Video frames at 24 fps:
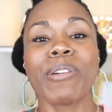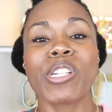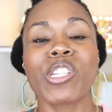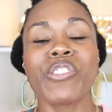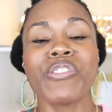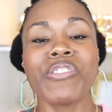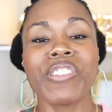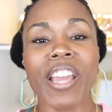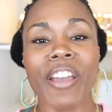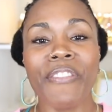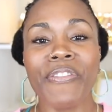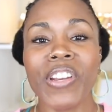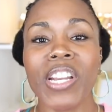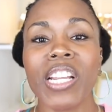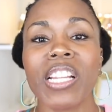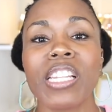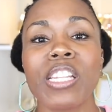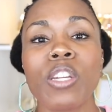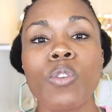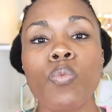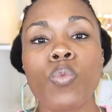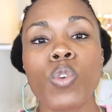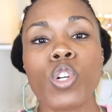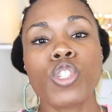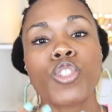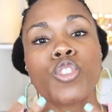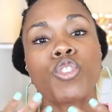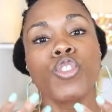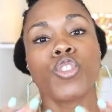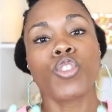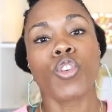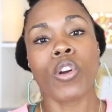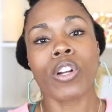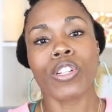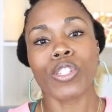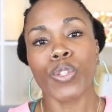but you definitely want to
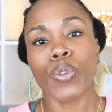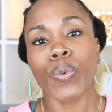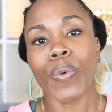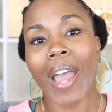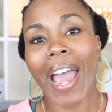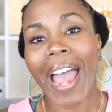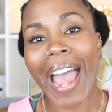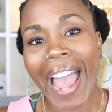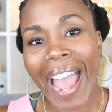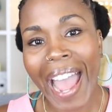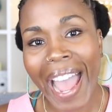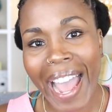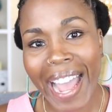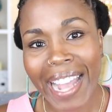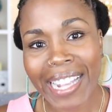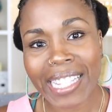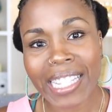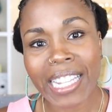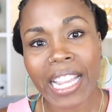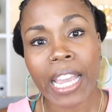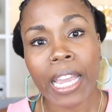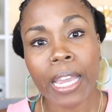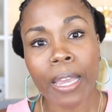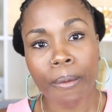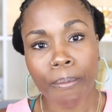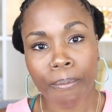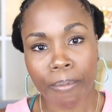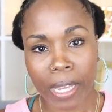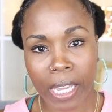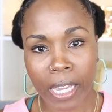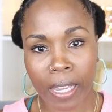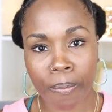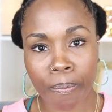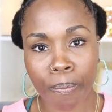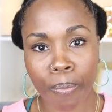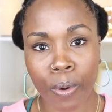start to ask
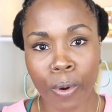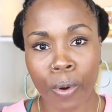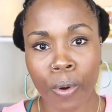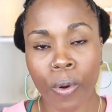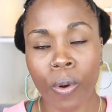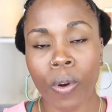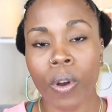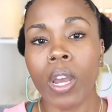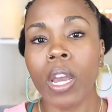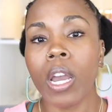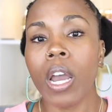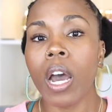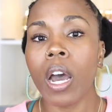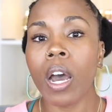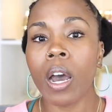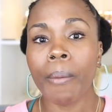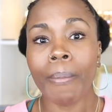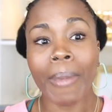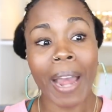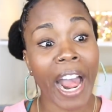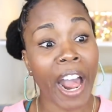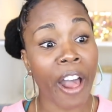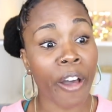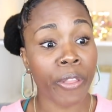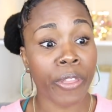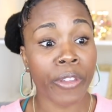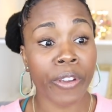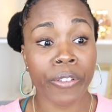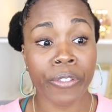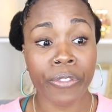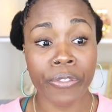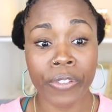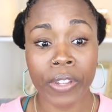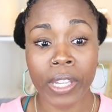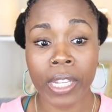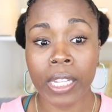people, um, how
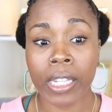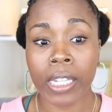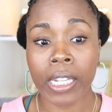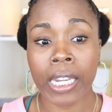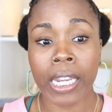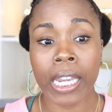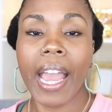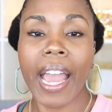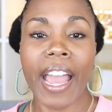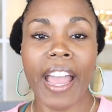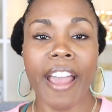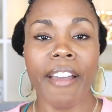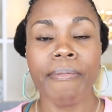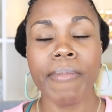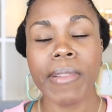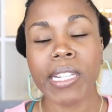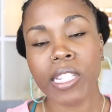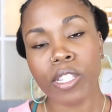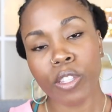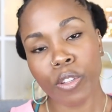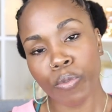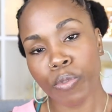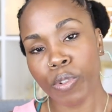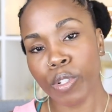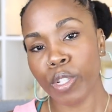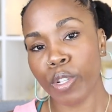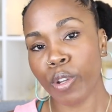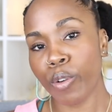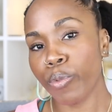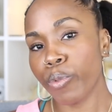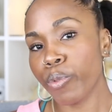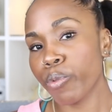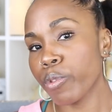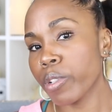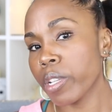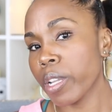they're feeling. I have my students
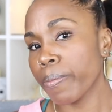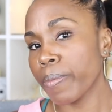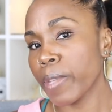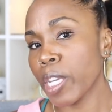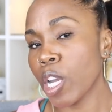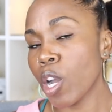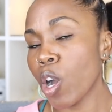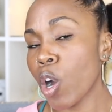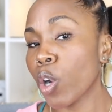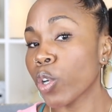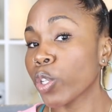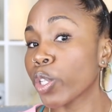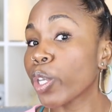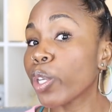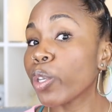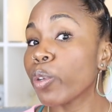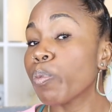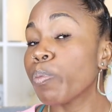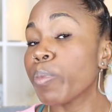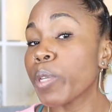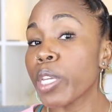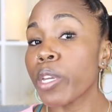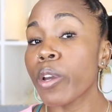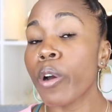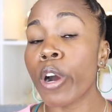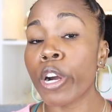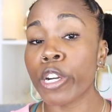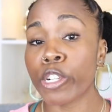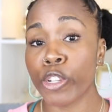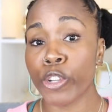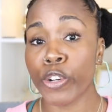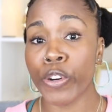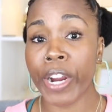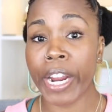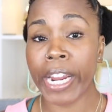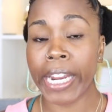go through something called
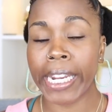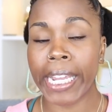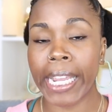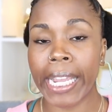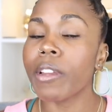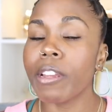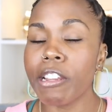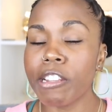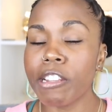QPR training.